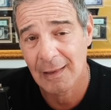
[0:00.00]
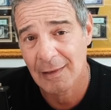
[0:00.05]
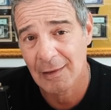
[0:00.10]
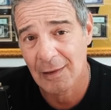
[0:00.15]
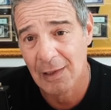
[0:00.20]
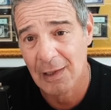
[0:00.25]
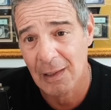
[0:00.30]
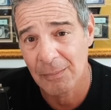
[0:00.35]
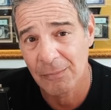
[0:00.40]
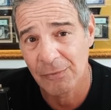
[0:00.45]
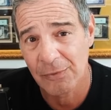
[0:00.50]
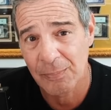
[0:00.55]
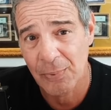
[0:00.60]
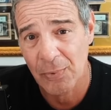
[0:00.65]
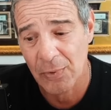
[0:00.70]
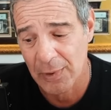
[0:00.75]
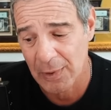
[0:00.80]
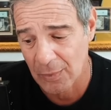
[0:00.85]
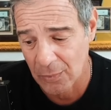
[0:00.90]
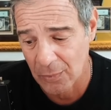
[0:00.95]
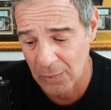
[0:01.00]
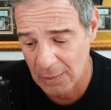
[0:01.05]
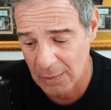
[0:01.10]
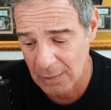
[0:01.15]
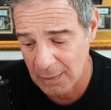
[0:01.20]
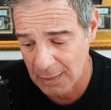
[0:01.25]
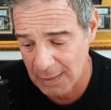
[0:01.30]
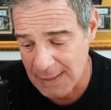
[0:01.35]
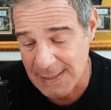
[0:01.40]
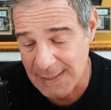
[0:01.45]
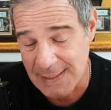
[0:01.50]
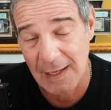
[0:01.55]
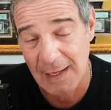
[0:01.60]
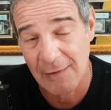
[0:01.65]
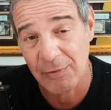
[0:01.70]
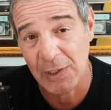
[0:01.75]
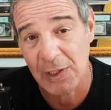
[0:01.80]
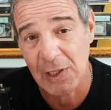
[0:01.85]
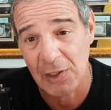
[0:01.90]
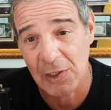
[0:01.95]
there comes a point where it's
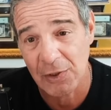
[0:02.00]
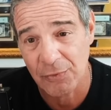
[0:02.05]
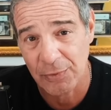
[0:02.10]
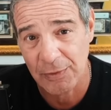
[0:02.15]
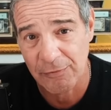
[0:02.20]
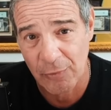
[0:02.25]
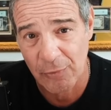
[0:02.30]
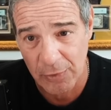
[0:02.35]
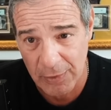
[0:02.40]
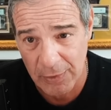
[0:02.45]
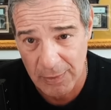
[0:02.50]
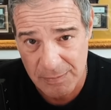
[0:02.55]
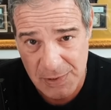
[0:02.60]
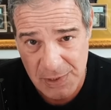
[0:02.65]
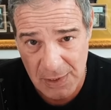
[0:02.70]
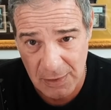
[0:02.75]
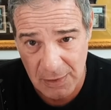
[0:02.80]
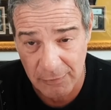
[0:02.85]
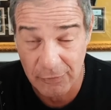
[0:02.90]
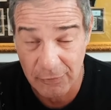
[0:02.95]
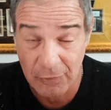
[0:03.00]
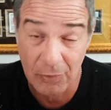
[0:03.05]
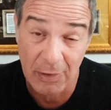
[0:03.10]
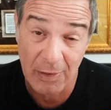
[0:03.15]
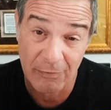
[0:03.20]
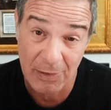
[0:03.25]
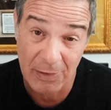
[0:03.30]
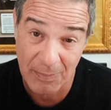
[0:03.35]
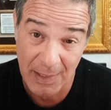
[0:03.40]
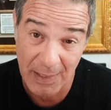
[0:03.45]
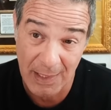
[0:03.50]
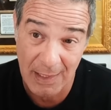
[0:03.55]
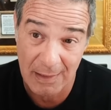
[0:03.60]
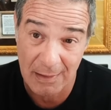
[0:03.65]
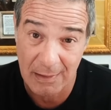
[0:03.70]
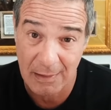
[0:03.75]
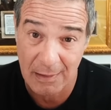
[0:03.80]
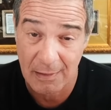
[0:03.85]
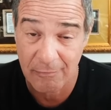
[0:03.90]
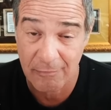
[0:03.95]
every country for themselves or every
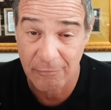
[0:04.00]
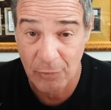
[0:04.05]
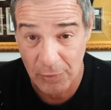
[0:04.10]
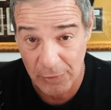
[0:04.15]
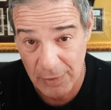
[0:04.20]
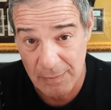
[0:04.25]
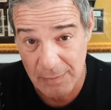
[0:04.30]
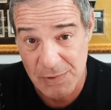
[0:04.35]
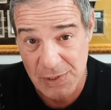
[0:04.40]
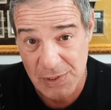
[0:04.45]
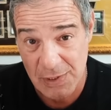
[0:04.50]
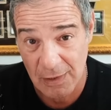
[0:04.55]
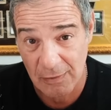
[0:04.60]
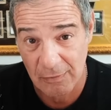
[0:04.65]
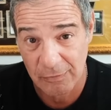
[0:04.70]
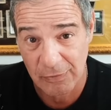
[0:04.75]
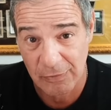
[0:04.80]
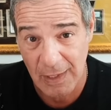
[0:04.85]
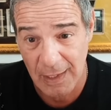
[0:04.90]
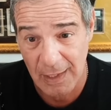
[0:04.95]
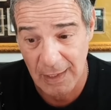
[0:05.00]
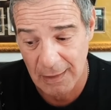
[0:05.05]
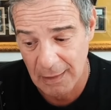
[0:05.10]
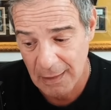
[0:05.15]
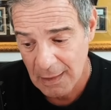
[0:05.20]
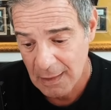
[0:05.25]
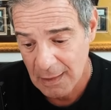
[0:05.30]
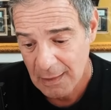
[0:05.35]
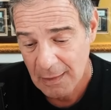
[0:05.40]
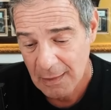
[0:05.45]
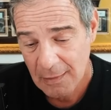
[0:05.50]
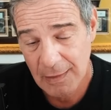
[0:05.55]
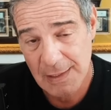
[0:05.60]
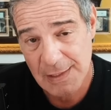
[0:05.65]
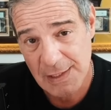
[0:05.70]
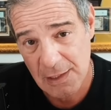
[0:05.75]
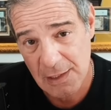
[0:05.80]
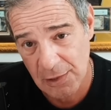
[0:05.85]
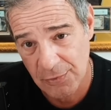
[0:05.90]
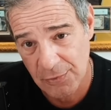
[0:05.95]
man for themselves. And
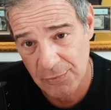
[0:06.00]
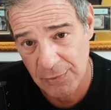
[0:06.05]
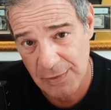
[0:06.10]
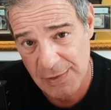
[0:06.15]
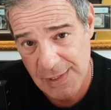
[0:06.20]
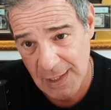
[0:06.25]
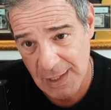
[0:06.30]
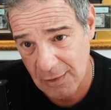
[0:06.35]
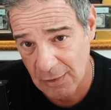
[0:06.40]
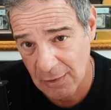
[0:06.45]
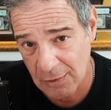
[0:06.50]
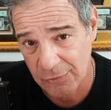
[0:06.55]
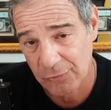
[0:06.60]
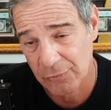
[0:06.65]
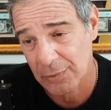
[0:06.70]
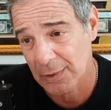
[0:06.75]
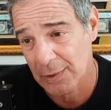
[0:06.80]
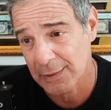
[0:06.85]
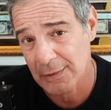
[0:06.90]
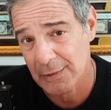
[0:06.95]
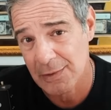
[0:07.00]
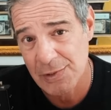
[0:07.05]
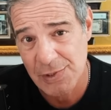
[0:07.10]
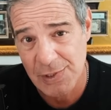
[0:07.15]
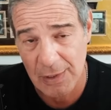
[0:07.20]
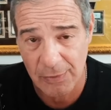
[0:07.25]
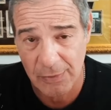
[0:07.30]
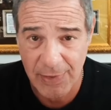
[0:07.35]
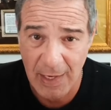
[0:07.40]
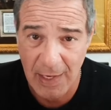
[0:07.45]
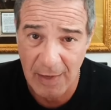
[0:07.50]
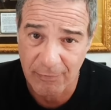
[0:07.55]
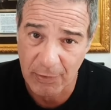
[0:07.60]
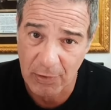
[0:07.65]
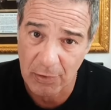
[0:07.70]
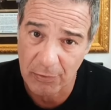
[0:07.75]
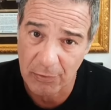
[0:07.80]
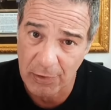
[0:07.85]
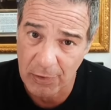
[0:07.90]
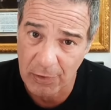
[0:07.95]
these countries like Australia or South
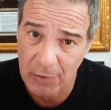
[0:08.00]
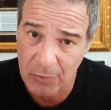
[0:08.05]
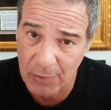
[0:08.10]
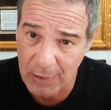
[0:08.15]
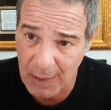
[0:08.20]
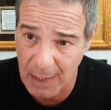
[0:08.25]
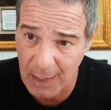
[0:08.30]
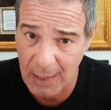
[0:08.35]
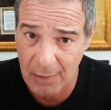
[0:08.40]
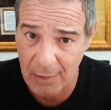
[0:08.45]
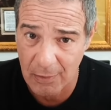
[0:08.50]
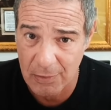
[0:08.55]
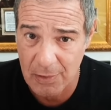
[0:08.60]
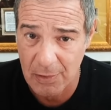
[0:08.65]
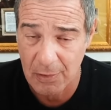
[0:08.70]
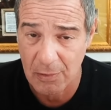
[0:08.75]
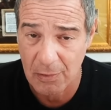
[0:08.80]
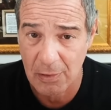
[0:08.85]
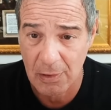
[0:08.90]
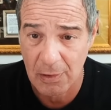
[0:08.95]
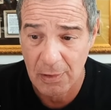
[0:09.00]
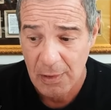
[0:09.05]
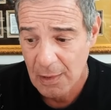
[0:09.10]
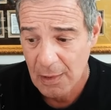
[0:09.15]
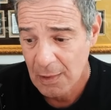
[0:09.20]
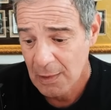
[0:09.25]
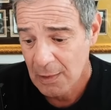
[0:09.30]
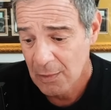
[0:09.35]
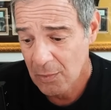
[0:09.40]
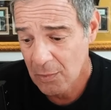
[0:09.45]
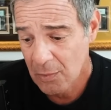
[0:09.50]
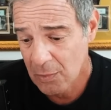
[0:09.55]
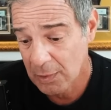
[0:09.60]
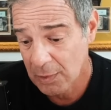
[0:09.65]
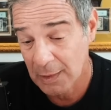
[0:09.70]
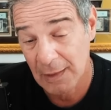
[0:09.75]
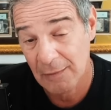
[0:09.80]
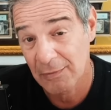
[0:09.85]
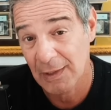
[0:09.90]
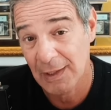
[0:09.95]
Africa or the UK or, or,
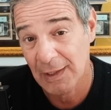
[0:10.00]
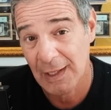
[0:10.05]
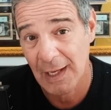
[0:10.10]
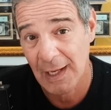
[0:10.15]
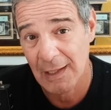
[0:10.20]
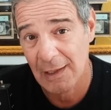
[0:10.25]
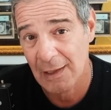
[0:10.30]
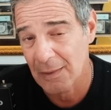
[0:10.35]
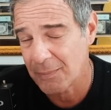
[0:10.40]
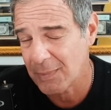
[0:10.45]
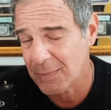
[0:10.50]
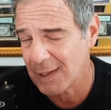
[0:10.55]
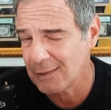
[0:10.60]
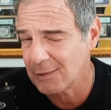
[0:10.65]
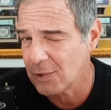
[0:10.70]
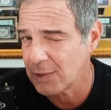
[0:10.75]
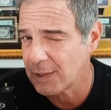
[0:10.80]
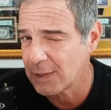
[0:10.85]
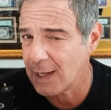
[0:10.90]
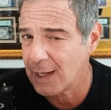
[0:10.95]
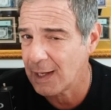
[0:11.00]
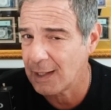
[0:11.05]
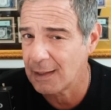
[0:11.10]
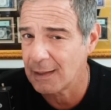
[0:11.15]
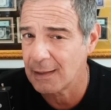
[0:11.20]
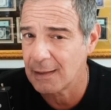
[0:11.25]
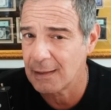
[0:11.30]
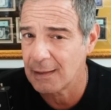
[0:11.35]
or even Canada may look at